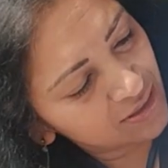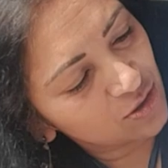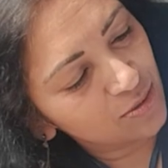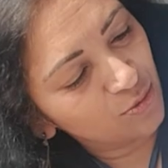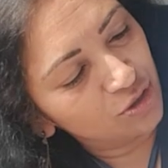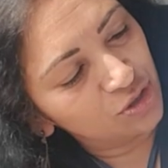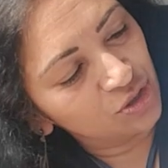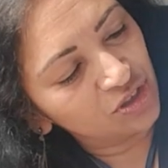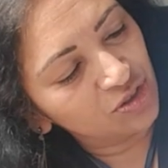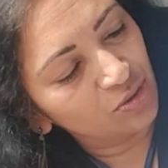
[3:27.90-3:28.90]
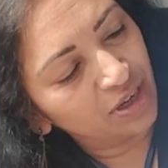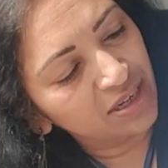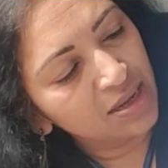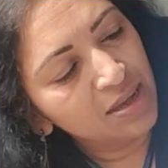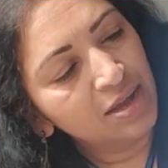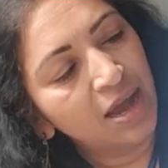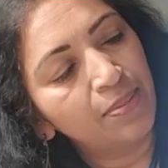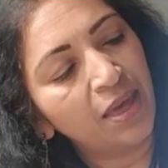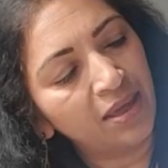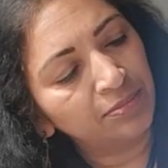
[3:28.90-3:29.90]
so I'm going to just look at.
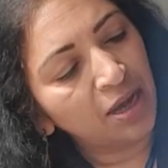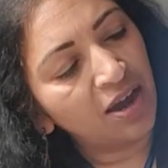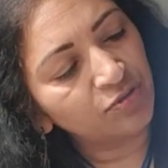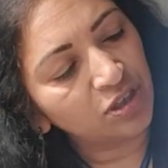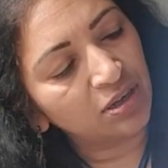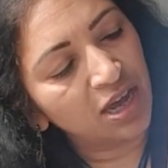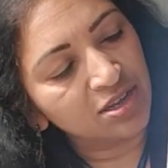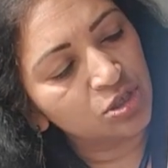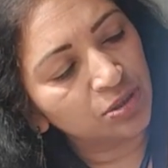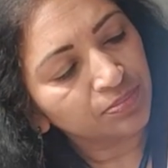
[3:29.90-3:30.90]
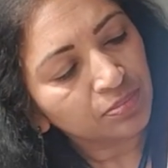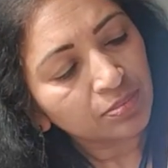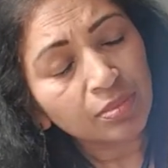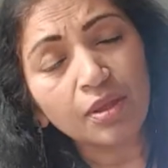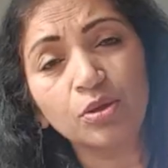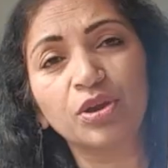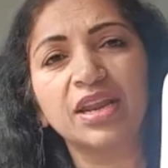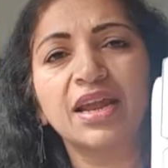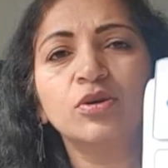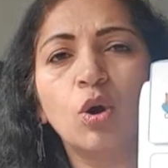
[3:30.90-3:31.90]
And then after lunch you can
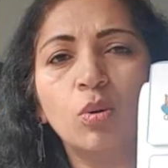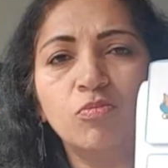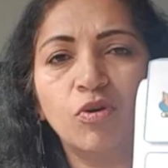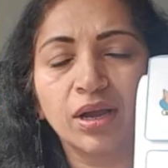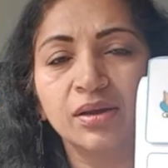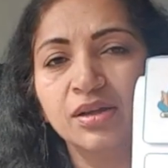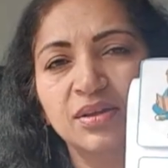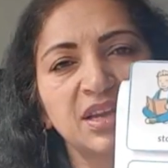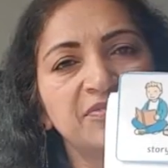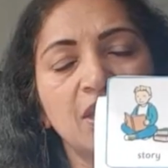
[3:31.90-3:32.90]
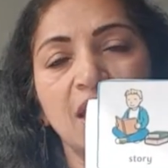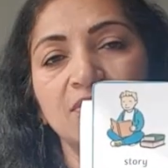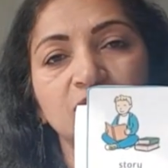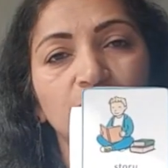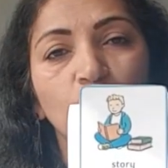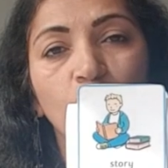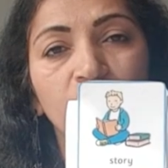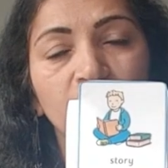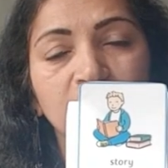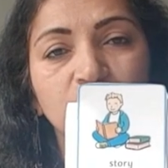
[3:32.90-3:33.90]
add homework if they have some
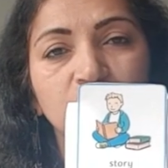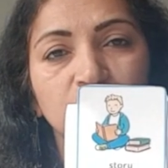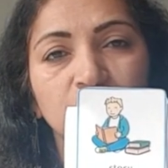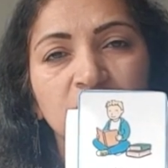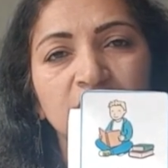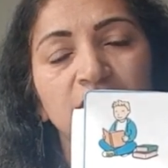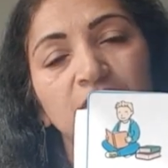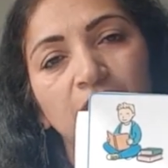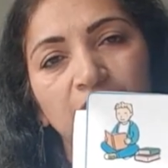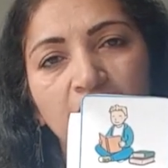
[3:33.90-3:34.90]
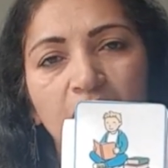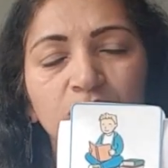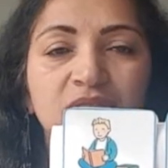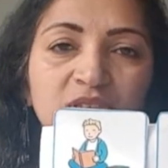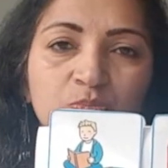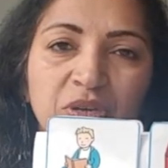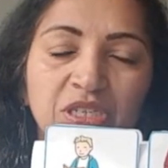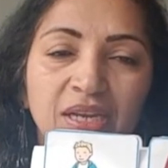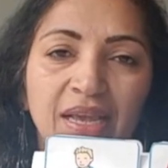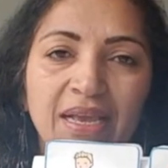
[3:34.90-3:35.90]
homework to do. Now it's a
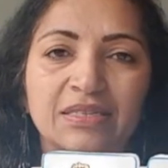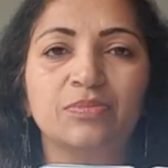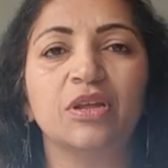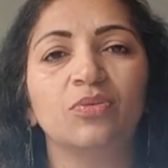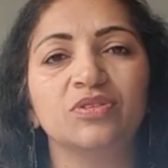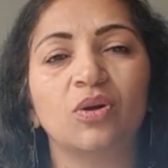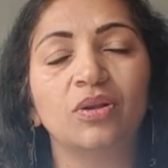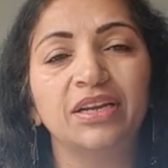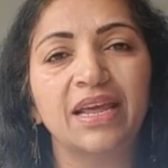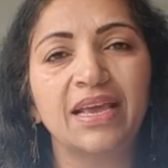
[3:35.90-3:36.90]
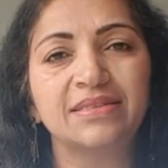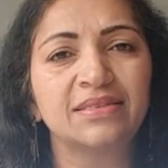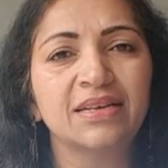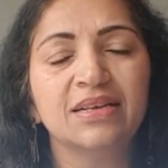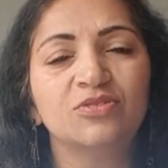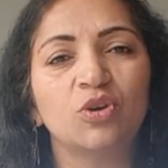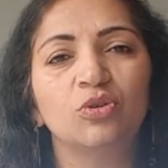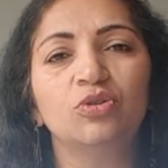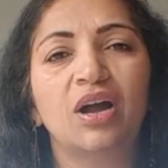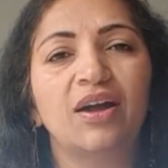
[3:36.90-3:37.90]
special case. Now it's holidays, so
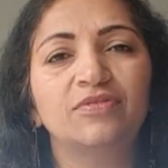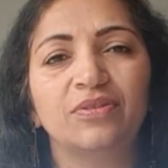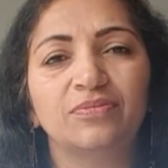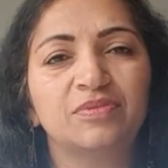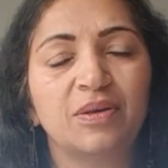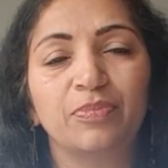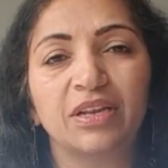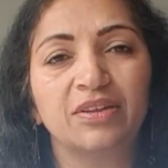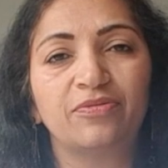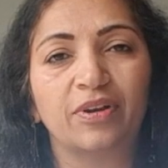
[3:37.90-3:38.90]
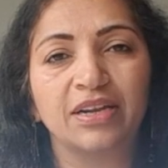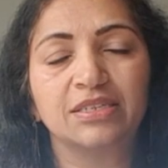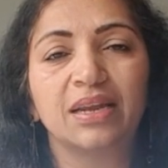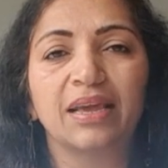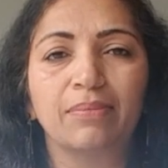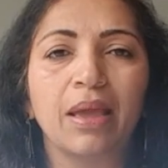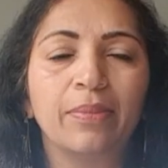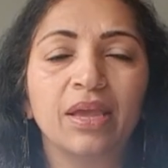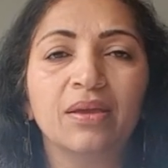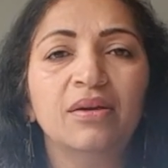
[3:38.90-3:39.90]
you have something different, like
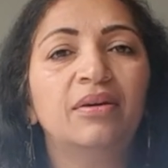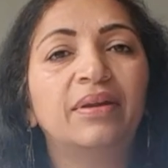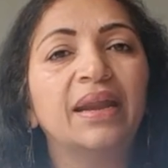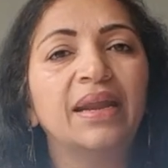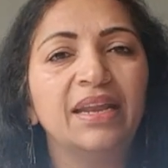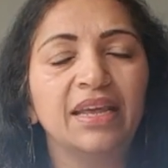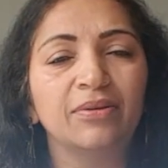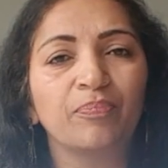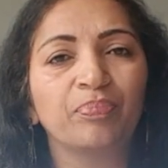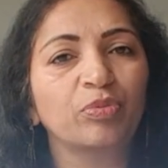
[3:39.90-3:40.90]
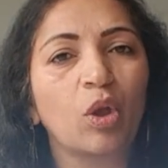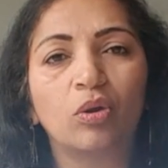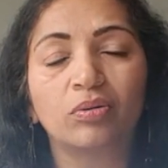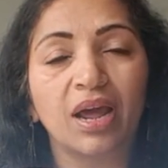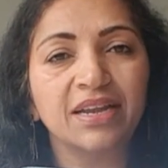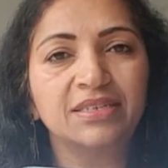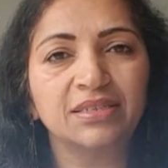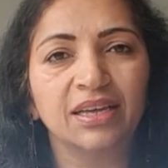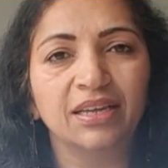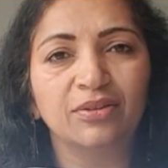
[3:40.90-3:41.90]
maybe reading or
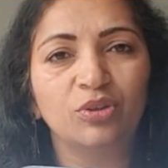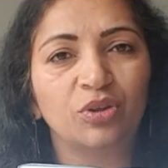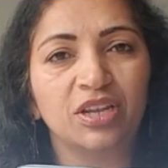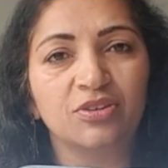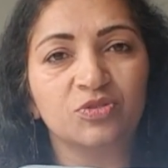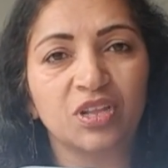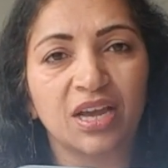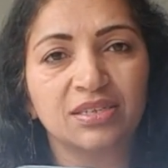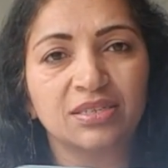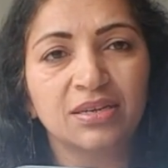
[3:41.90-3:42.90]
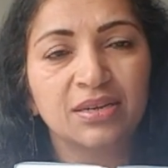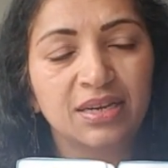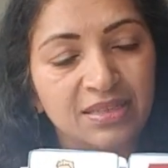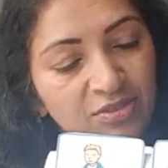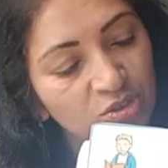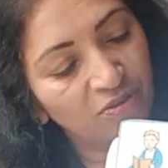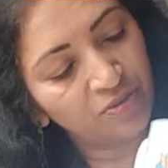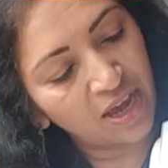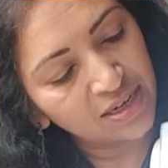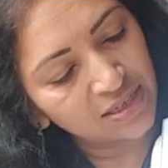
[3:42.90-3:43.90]
writing. You can use that instead
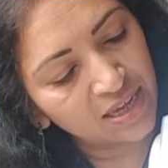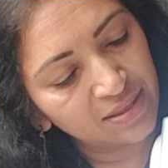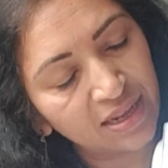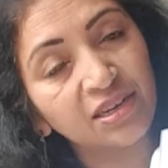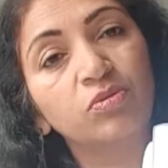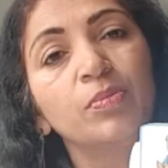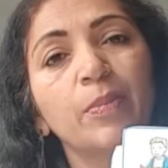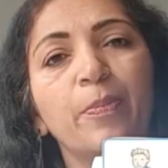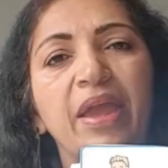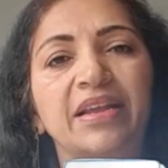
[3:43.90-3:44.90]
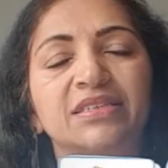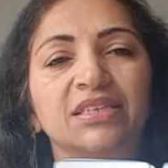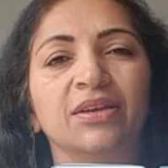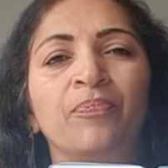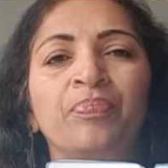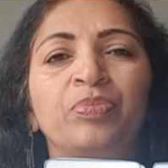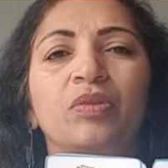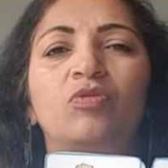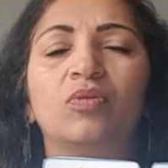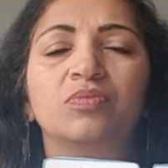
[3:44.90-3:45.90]
of that, and then it will be painting.
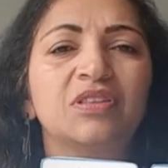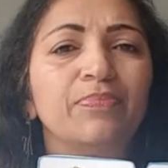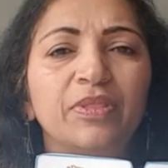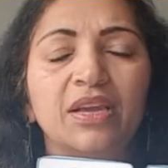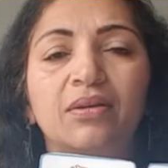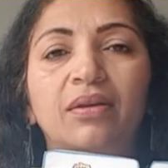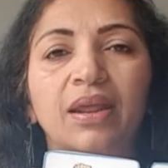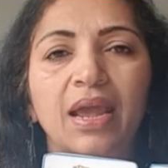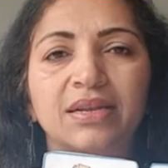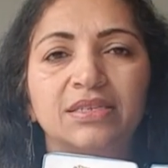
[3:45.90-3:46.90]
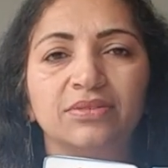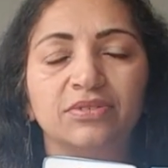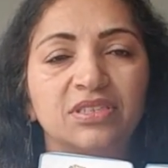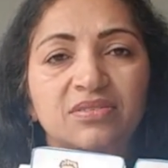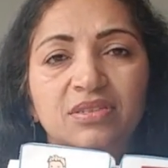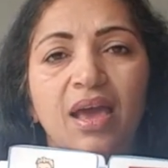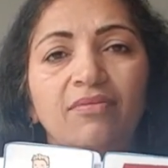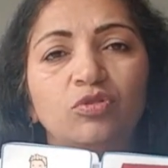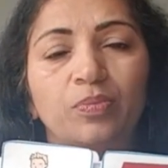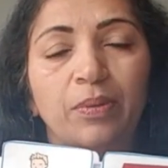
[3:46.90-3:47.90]
So something creative. It doesn't
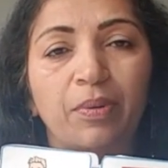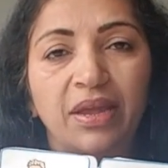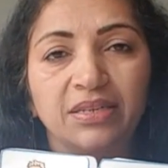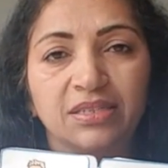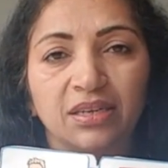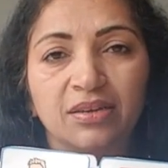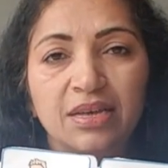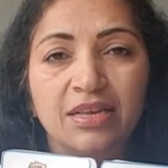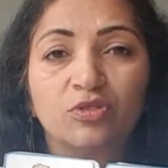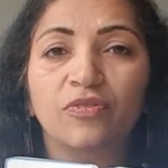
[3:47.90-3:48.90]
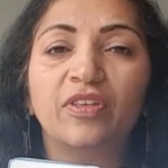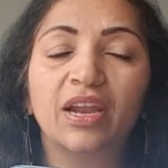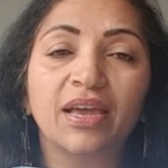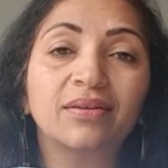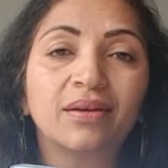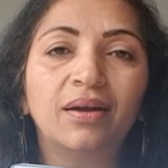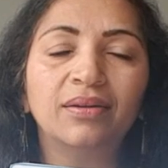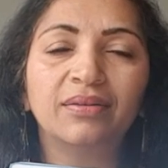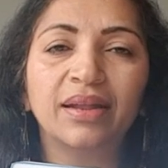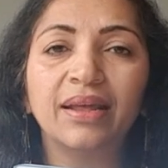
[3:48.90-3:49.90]
have to be painting. So if they like
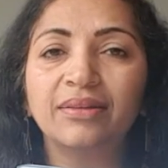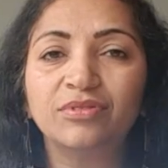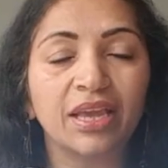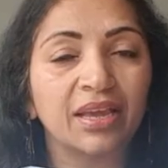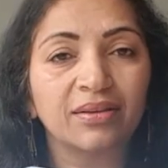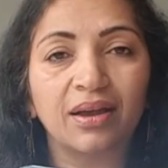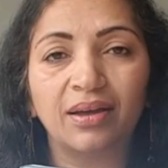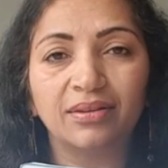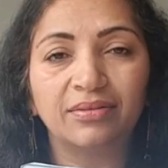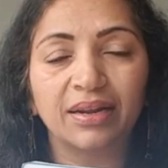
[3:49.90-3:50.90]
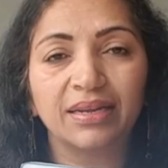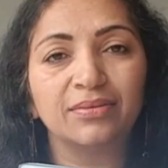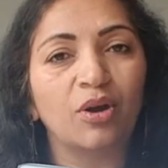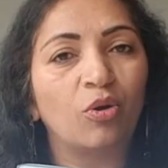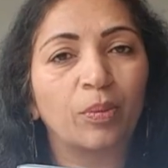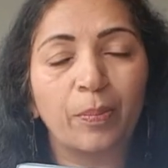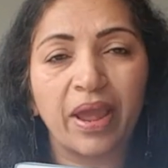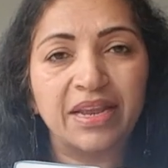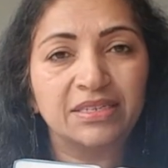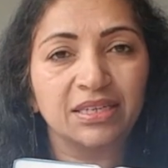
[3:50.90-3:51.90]
coloring, they can color it, or
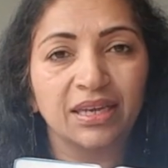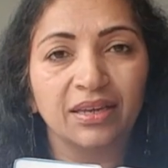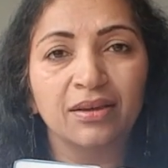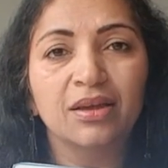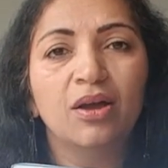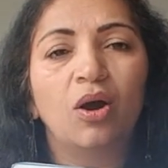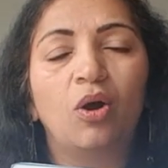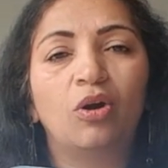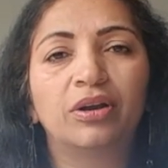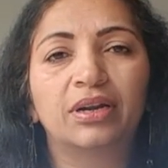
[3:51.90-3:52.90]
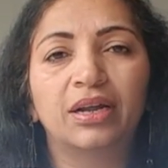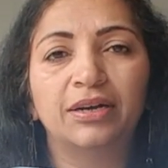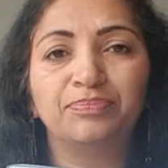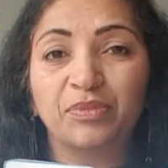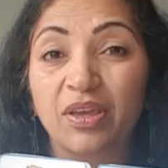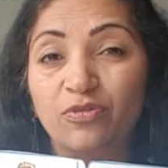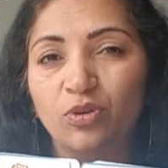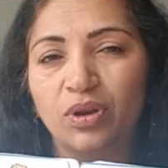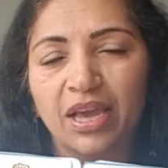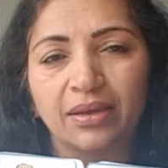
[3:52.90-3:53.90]
painting, or if
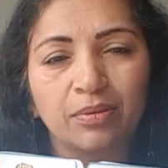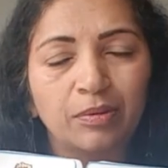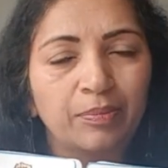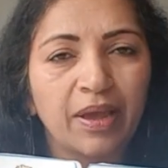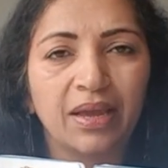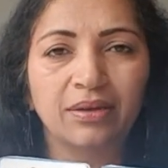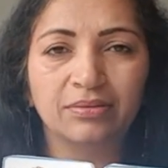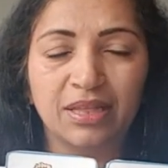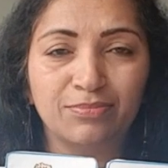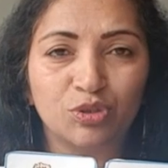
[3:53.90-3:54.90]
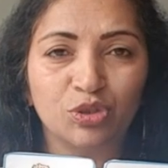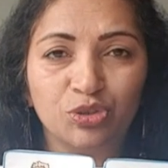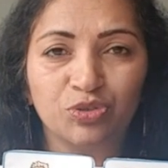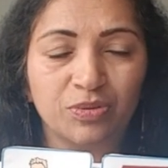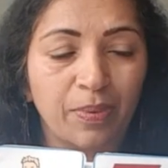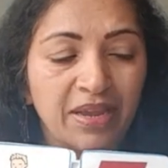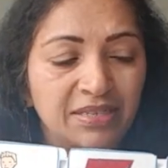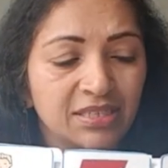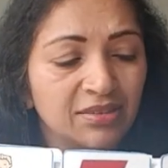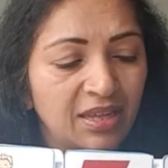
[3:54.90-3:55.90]
you like them to use the
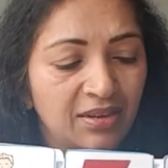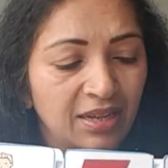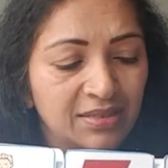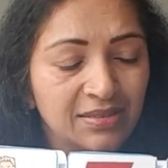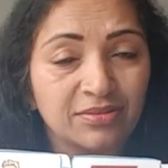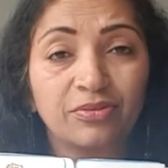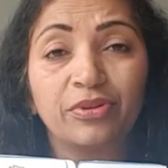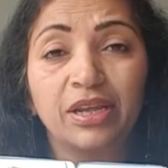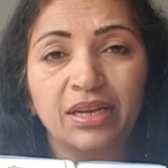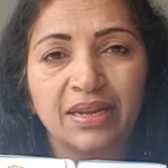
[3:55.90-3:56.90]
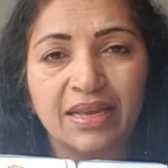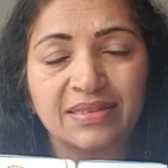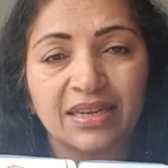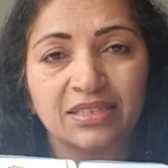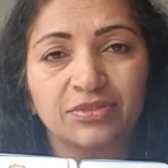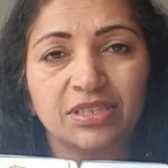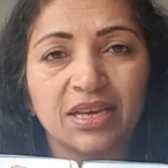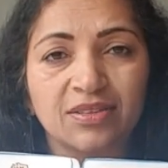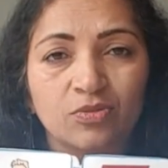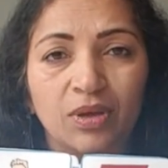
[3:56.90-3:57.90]
painting, then it's a really nice
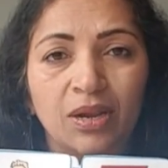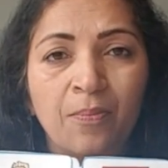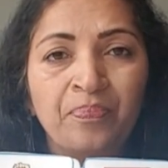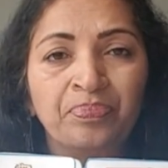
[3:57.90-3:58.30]
activity as well.